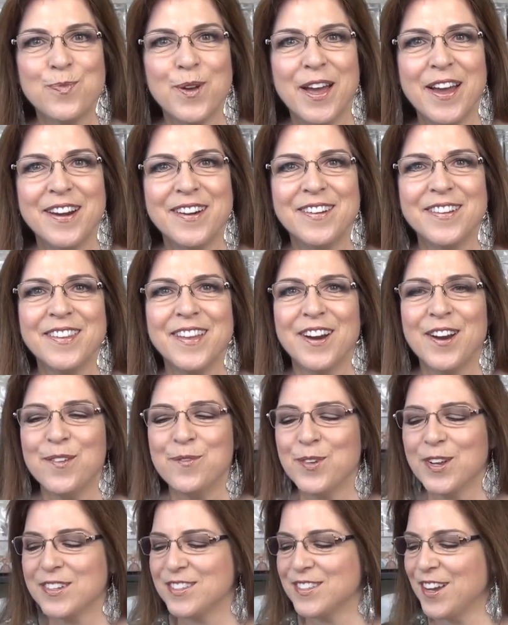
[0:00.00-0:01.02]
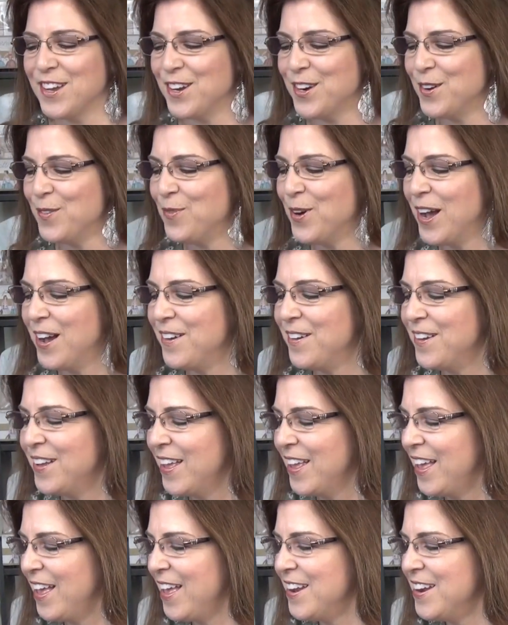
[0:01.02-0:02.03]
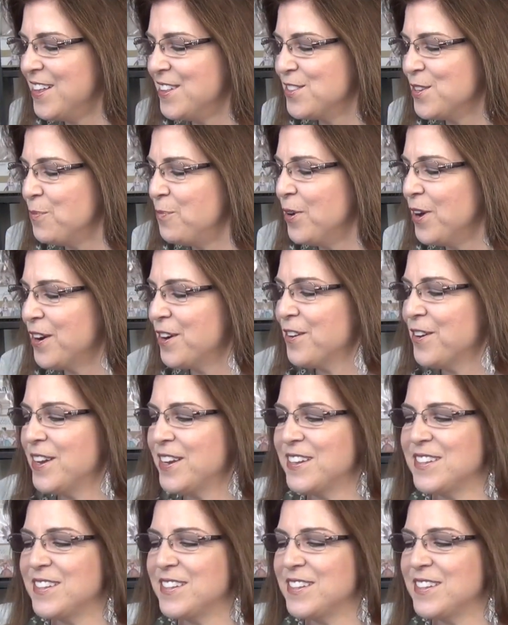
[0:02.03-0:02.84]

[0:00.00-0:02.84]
pattern that I'm excited about. And it's a Butterick